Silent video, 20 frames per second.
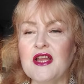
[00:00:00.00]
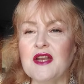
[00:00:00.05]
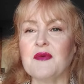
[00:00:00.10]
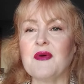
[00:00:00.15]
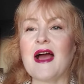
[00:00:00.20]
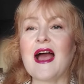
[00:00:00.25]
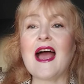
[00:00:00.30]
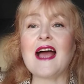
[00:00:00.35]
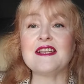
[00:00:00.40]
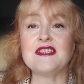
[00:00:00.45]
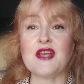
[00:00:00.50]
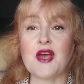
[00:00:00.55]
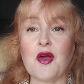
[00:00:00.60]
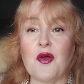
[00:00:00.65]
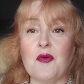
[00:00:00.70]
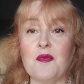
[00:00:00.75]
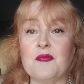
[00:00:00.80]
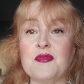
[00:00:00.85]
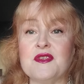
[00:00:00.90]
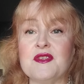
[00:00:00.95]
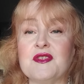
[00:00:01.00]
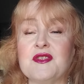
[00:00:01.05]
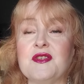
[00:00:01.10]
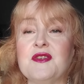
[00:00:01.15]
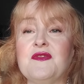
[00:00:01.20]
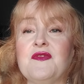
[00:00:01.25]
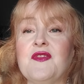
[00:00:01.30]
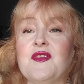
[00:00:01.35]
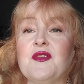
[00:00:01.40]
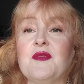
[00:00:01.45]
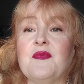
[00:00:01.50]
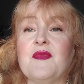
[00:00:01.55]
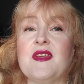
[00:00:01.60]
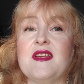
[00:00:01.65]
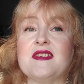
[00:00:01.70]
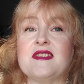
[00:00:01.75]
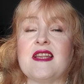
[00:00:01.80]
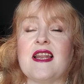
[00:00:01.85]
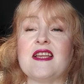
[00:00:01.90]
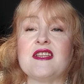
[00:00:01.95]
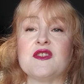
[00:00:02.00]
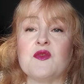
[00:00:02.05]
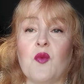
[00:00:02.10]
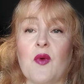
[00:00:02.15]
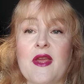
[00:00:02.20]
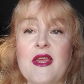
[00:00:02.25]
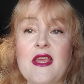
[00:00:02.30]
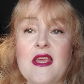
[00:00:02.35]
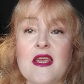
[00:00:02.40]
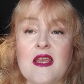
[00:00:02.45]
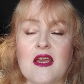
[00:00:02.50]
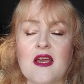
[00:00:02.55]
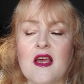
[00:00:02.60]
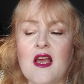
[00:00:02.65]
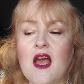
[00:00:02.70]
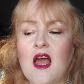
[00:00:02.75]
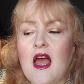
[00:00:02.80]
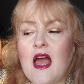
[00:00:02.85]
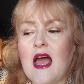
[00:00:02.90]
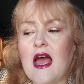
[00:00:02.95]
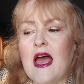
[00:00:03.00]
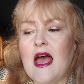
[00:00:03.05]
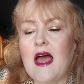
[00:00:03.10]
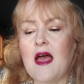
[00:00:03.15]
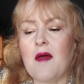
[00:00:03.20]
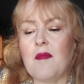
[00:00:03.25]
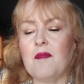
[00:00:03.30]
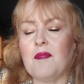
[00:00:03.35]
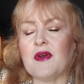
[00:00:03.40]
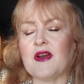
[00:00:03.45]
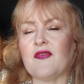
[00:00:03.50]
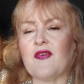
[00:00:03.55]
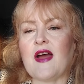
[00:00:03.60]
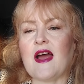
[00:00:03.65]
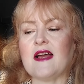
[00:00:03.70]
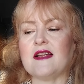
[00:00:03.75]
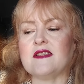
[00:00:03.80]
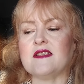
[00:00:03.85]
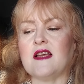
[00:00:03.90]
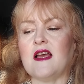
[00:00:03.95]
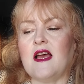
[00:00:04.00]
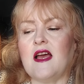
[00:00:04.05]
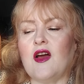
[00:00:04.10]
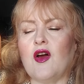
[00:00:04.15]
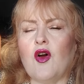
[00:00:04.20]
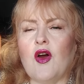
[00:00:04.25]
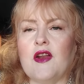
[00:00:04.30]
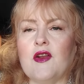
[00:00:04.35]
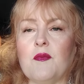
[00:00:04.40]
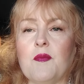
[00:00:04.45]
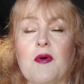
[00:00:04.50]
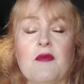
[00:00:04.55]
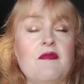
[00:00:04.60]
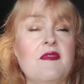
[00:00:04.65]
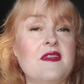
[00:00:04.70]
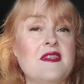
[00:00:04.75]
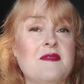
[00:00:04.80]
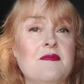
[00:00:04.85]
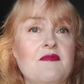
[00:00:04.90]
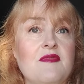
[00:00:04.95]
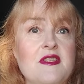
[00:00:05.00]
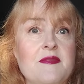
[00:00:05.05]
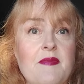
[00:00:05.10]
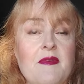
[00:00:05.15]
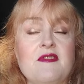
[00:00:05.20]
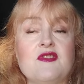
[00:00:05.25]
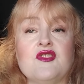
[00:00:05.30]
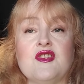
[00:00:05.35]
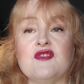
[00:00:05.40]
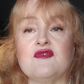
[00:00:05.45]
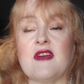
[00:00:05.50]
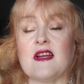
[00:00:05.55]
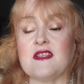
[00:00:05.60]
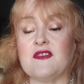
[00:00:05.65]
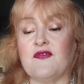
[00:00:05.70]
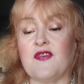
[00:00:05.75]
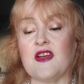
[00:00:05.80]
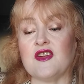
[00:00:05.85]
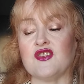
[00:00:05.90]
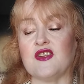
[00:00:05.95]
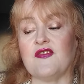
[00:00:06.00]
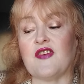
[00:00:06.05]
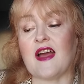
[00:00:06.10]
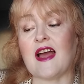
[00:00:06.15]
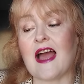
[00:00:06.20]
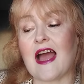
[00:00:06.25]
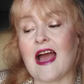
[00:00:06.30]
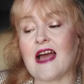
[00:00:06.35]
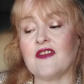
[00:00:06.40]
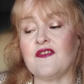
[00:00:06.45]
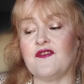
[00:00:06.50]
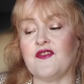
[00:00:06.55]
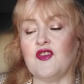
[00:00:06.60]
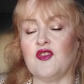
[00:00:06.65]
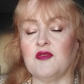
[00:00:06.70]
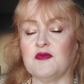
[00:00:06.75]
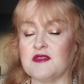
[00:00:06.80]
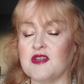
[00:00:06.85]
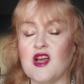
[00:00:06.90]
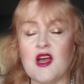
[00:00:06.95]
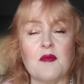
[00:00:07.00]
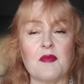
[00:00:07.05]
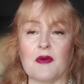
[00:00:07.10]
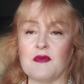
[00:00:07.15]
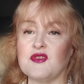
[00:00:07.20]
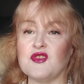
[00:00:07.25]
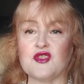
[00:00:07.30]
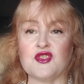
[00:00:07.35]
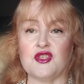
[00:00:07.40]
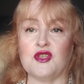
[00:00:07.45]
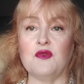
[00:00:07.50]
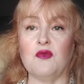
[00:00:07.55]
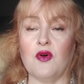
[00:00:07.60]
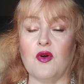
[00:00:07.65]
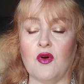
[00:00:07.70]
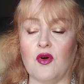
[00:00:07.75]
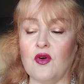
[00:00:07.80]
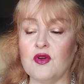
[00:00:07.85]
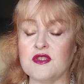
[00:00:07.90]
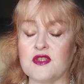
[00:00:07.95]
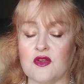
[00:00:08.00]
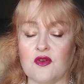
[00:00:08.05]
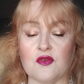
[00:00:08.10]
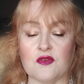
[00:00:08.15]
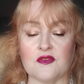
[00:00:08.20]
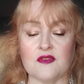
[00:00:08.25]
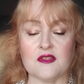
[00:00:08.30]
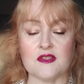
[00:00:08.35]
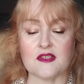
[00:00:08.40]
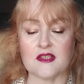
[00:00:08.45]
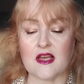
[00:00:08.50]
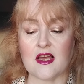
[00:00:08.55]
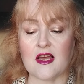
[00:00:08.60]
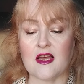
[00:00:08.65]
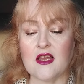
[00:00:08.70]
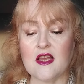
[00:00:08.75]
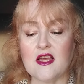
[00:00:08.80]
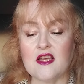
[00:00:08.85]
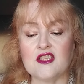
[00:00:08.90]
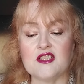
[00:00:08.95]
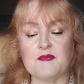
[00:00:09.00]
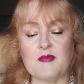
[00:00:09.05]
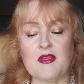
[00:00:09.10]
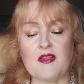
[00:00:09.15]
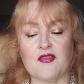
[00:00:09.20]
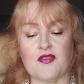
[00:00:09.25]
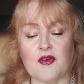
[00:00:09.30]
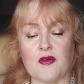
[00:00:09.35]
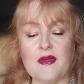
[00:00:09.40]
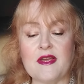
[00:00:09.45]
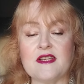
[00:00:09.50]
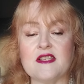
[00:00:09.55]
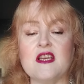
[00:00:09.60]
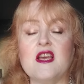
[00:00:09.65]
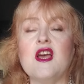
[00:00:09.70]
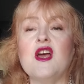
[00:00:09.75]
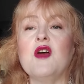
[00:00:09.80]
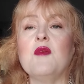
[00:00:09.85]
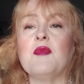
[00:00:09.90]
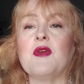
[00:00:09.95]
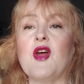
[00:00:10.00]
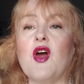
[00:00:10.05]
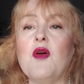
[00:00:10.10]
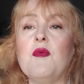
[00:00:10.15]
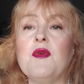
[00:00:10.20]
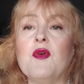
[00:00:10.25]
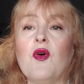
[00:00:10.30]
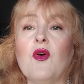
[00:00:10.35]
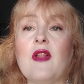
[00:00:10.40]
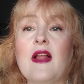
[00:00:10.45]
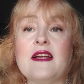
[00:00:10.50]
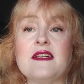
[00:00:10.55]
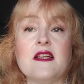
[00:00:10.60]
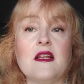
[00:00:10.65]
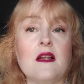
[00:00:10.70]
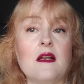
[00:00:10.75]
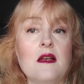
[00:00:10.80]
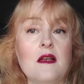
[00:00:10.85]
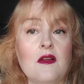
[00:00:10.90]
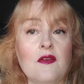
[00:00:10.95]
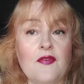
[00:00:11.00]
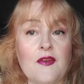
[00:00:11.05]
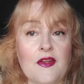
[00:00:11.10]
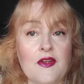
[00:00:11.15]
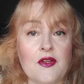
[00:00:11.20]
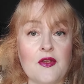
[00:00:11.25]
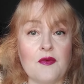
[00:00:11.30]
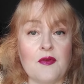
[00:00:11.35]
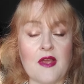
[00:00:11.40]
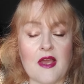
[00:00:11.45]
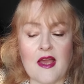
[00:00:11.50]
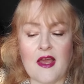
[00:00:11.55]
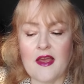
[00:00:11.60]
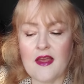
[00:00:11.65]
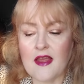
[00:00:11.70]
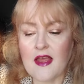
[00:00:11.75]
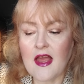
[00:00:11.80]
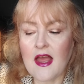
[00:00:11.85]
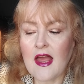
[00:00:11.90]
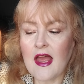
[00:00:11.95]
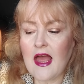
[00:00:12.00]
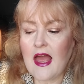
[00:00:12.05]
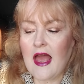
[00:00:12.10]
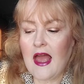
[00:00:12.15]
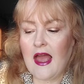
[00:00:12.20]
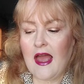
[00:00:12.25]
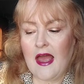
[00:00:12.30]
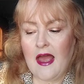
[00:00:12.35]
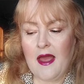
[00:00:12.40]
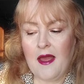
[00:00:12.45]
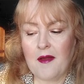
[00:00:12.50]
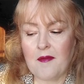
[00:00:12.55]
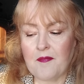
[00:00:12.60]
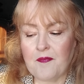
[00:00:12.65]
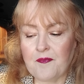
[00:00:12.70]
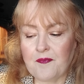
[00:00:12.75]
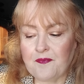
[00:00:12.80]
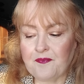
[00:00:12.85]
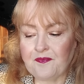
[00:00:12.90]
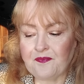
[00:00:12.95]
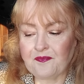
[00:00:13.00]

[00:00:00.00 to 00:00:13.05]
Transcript: Now, I had hoped to film this last week, but I've had an upper respiratory tract infection. In fact, I had filmed, but I was just too hoarse. I couldn't speak through it. But I hope you all had a lovely new year and